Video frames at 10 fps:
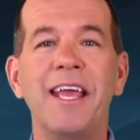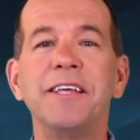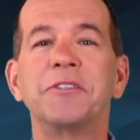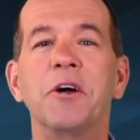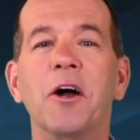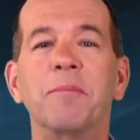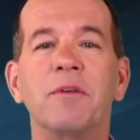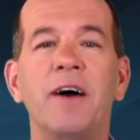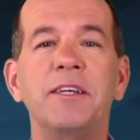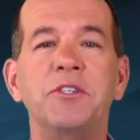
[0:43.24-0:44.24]
Iscar
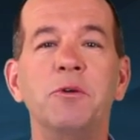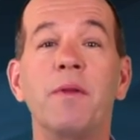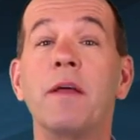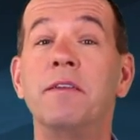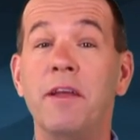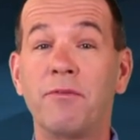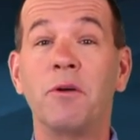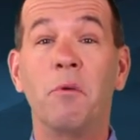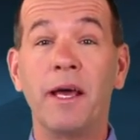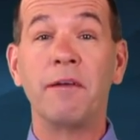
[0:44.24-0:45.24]
provides you with a
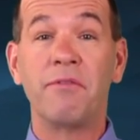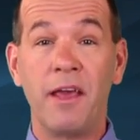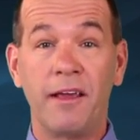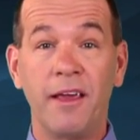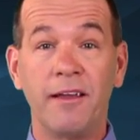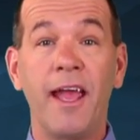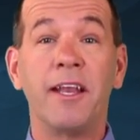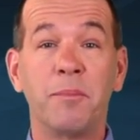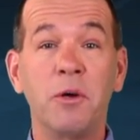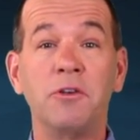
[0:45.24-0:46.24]
different way of thinking
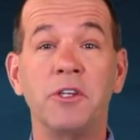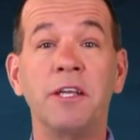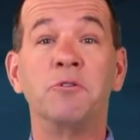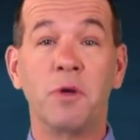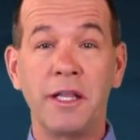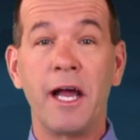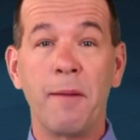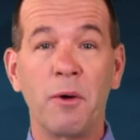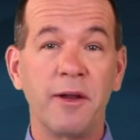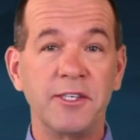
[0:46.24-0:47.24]
and approaching drilling
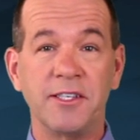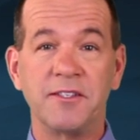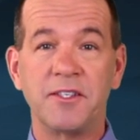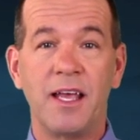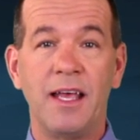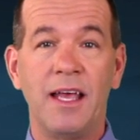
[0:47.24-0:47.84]
operations.